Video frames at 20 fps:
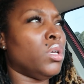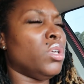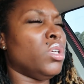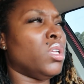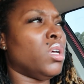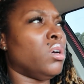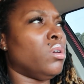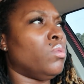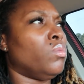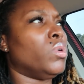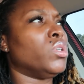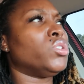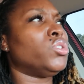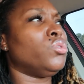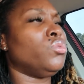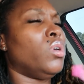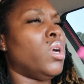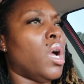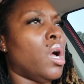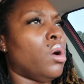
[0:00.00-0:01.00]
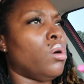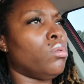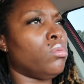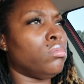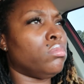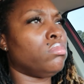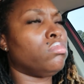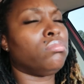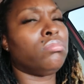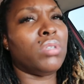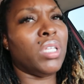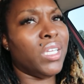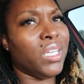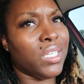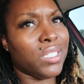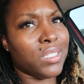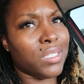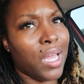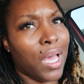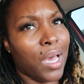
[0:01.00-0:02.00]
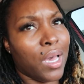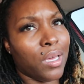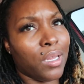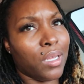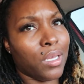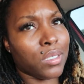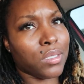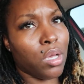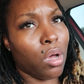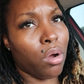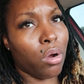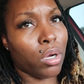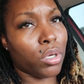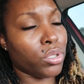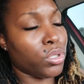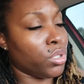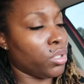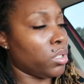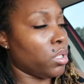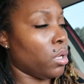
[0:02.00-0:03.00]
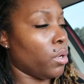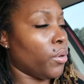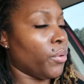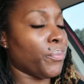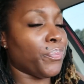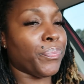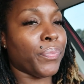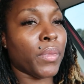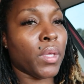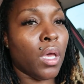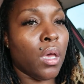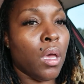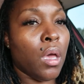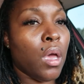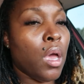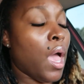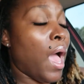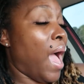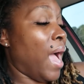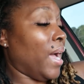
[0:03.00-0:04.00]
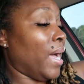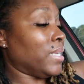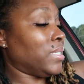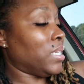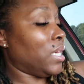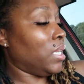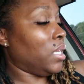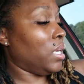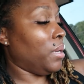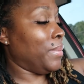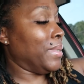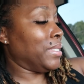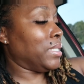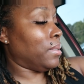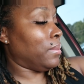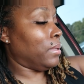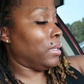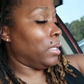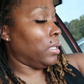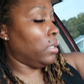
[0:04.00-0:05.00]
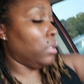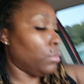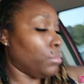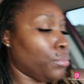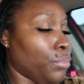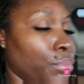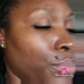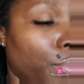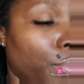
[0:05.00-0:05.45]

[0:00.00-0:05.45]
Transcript: you know, once you go, then it's not as harsh. So, I got time to get me something to eat.